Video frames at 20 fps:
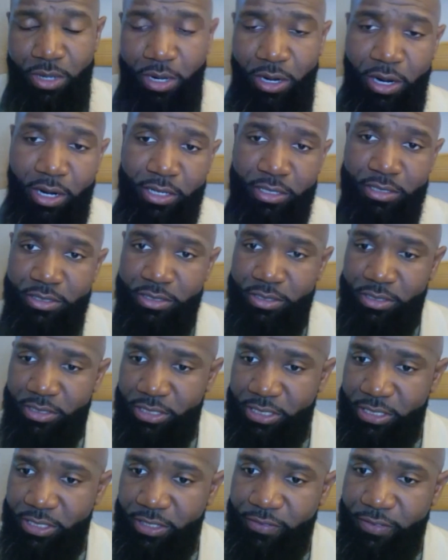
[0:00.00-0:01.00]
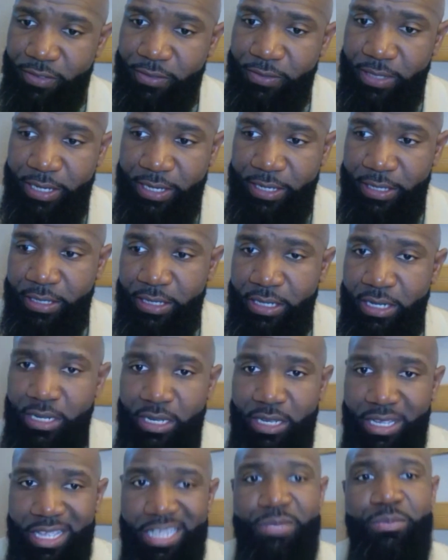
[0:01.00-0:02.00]
articles and stuff on there.
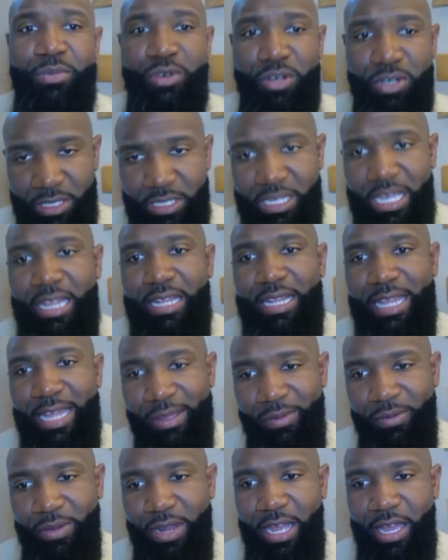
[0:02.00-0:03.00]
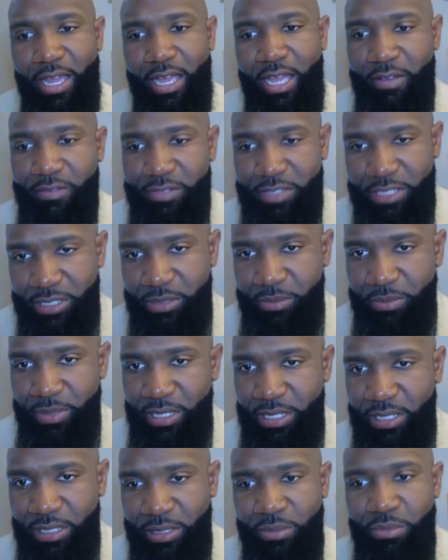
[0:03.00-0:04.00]
And then more kind of like what our conversation
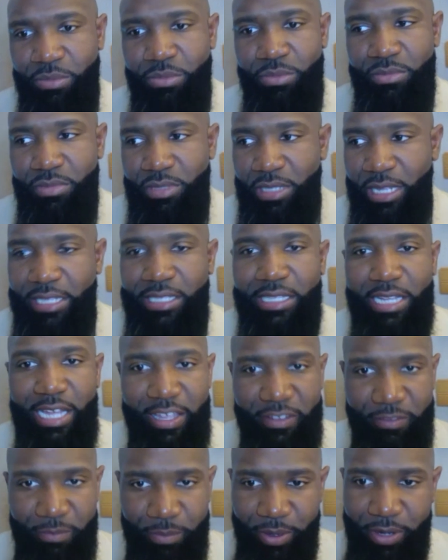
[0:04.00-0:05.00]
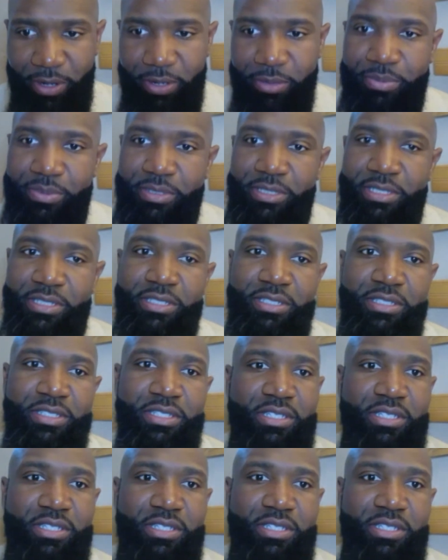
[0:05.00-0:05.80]
being like life purpose,